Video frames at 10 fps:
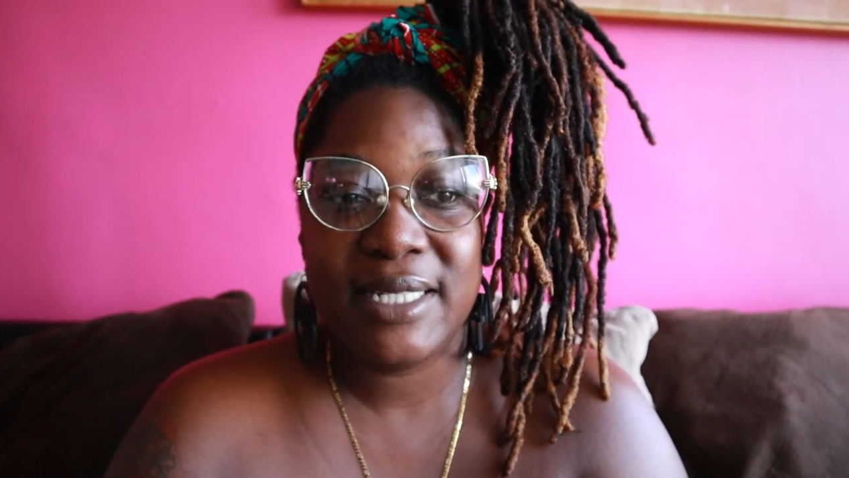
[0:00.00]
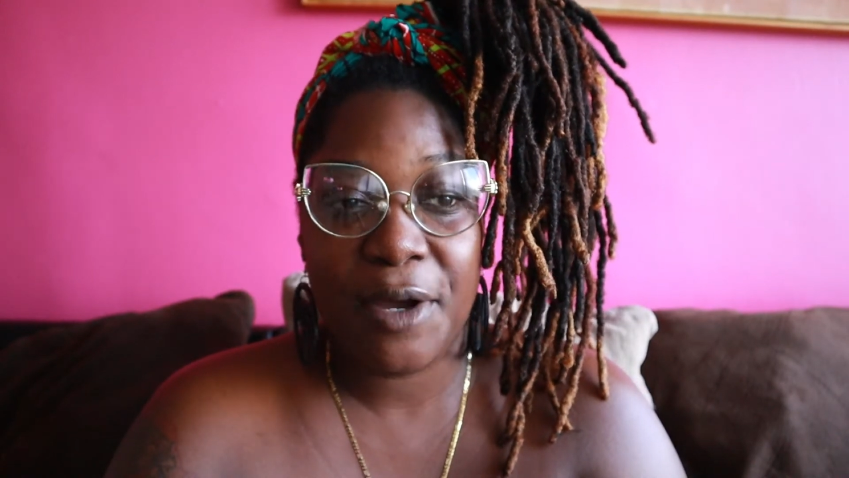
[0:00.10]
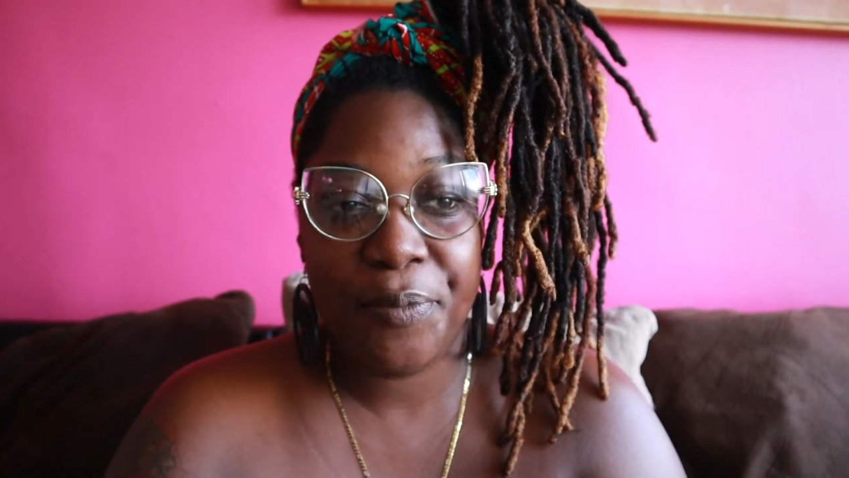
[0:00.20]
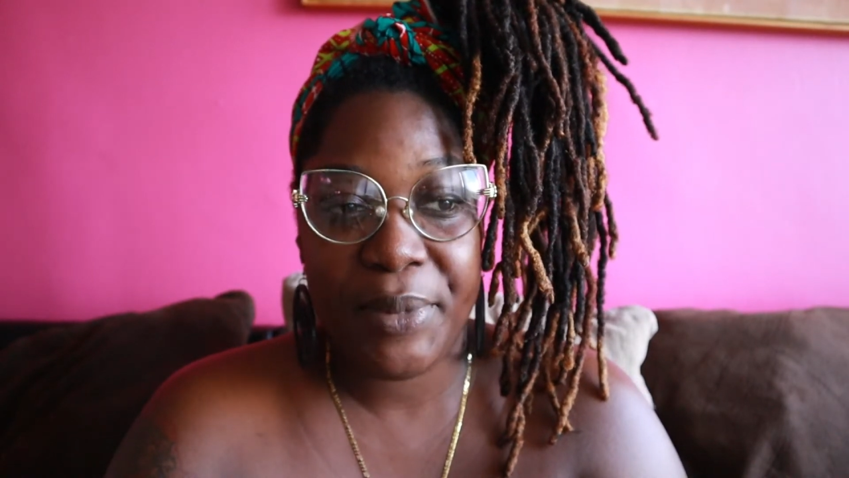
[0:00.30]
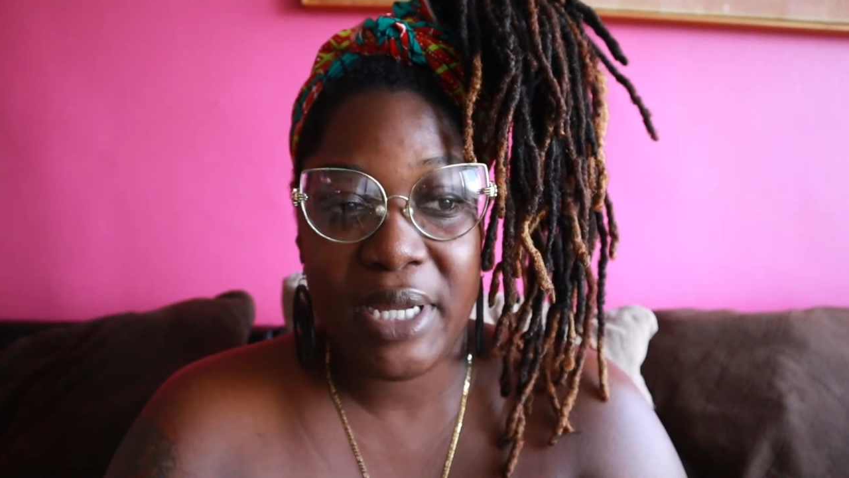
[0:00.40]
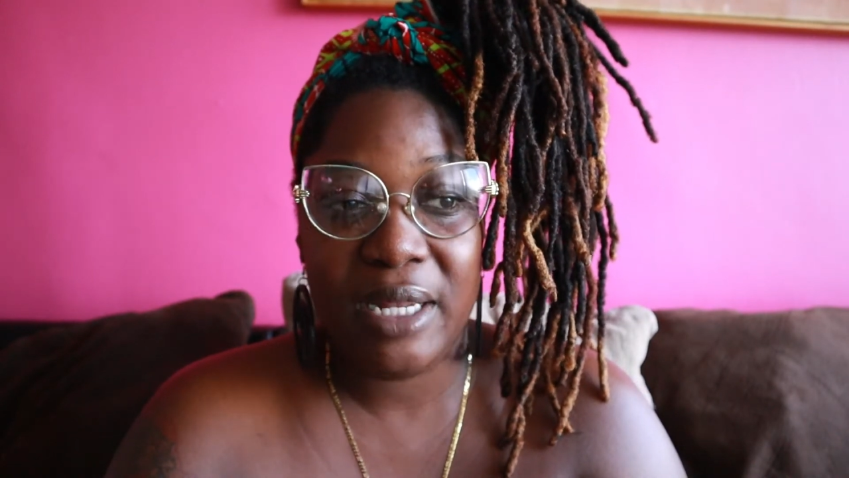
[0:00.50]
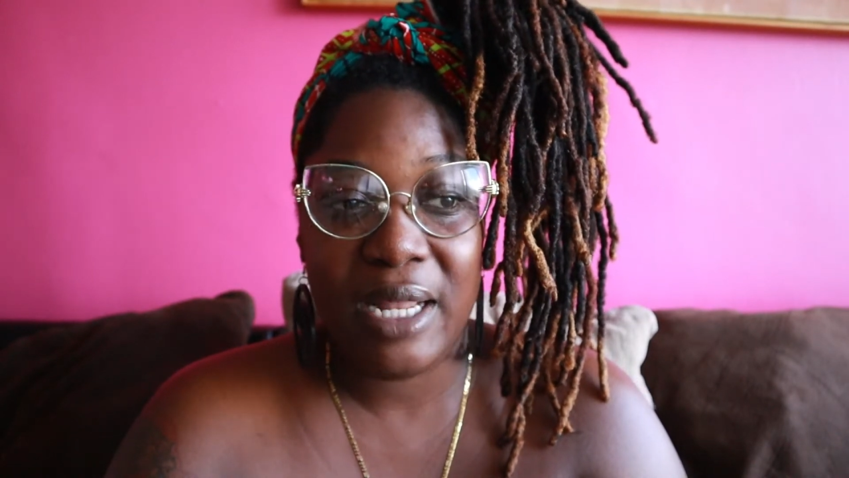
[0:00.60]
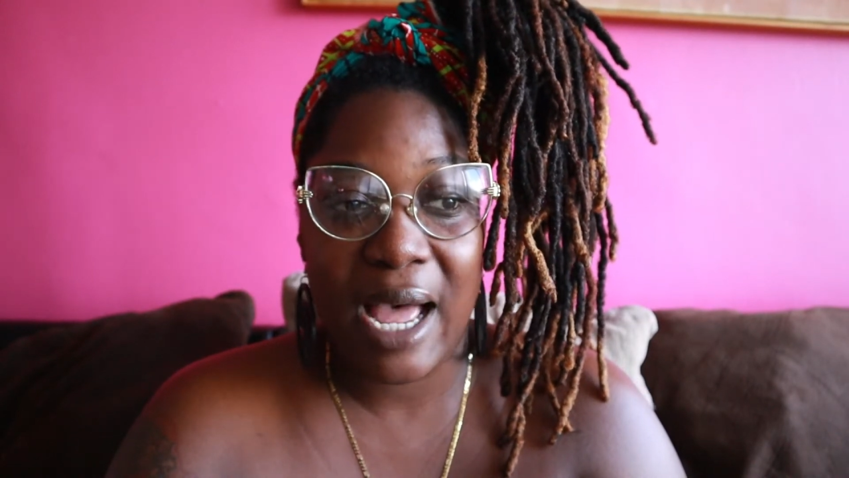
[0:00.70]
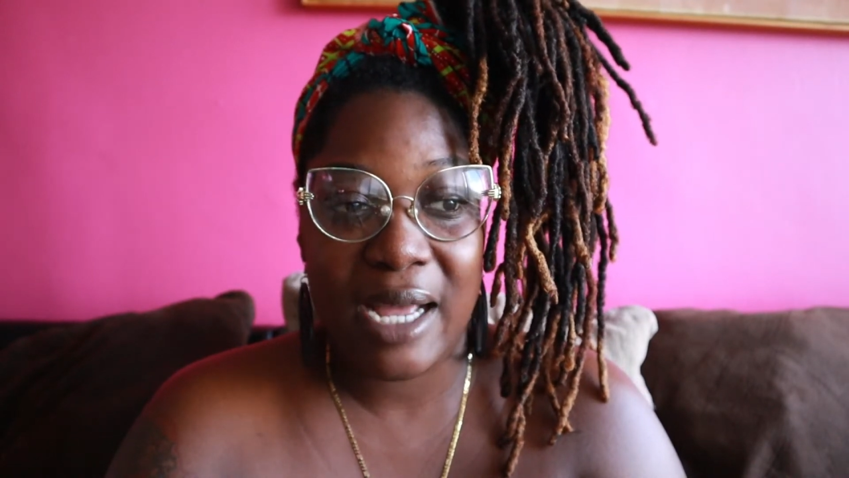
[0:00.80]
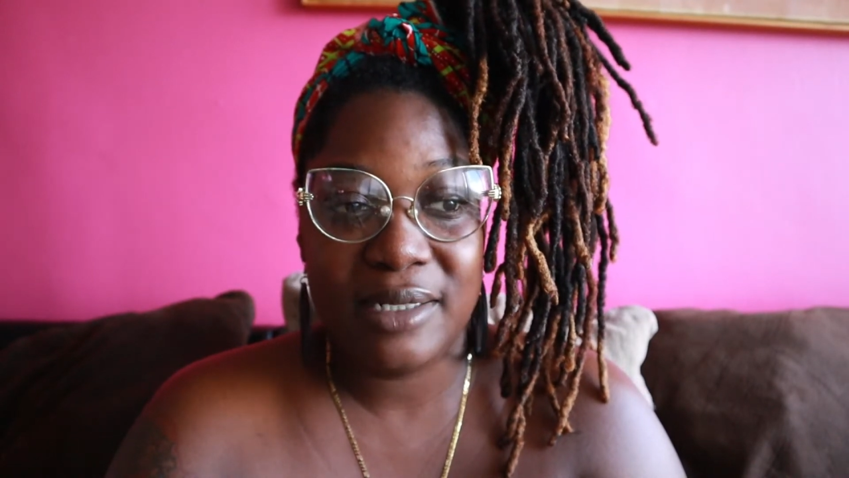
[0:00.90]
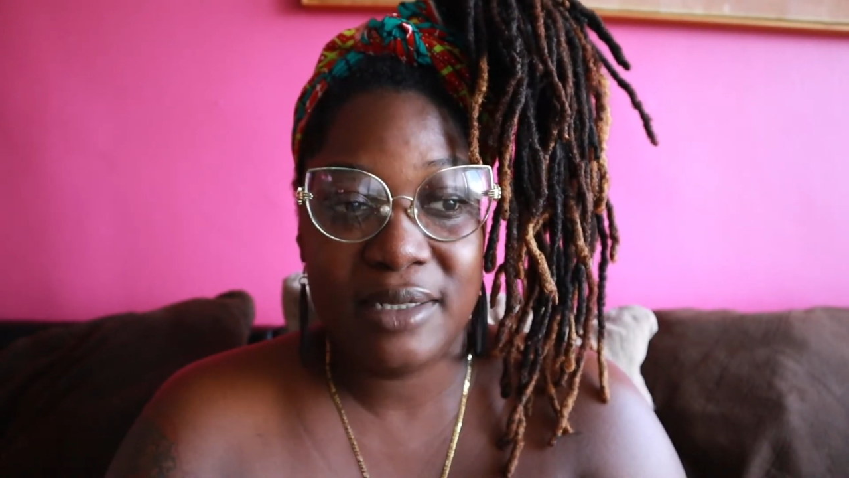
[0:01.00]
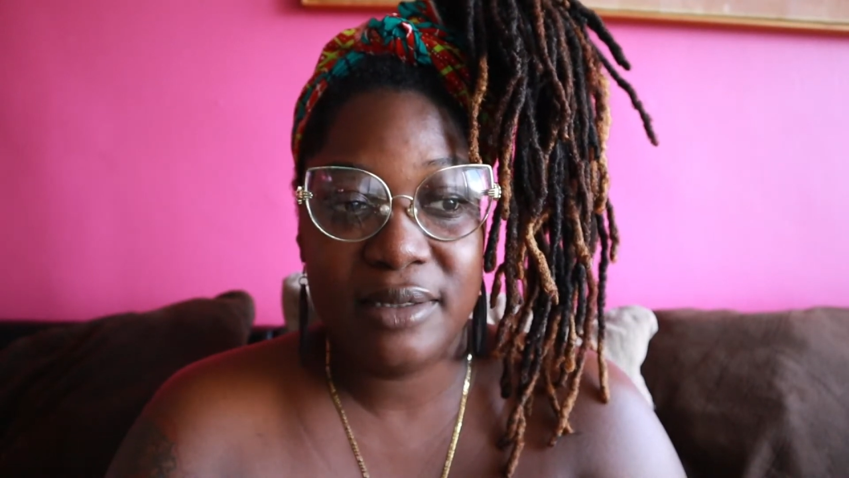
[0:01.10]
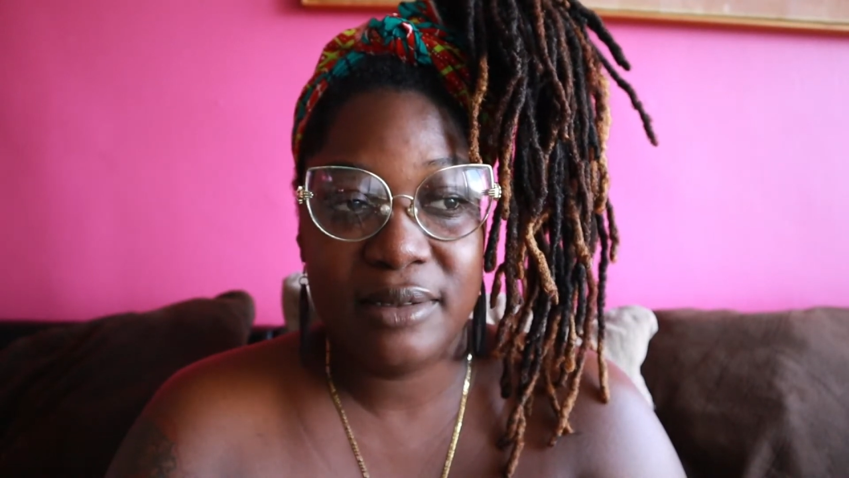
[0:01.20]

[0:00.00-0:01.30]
helped me a lot.